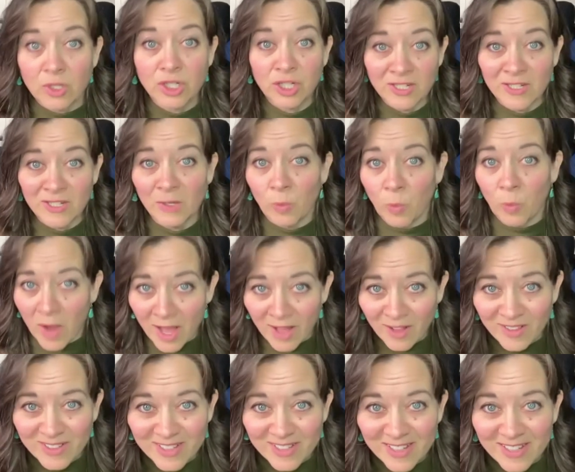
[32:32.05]
she did
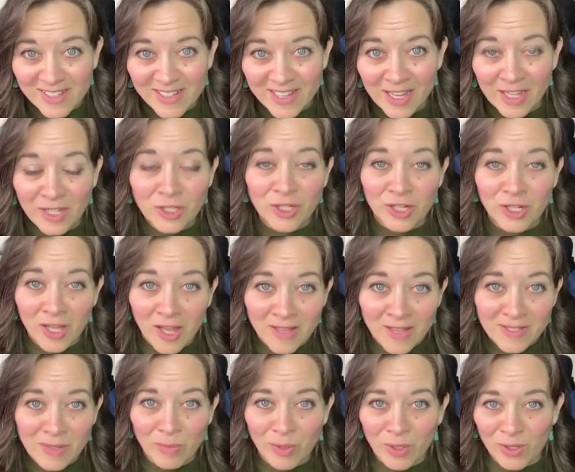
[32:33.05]
well and she
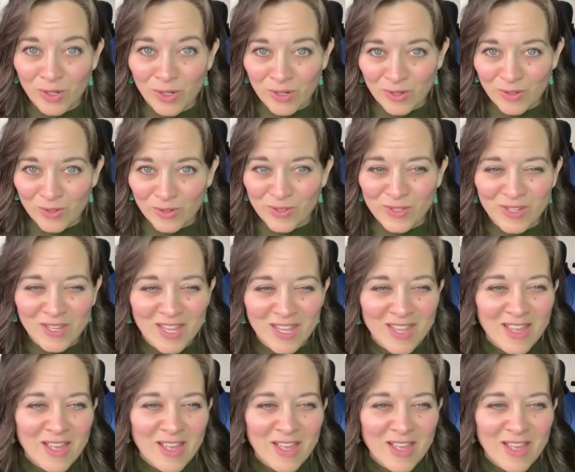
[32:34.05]
got some good news.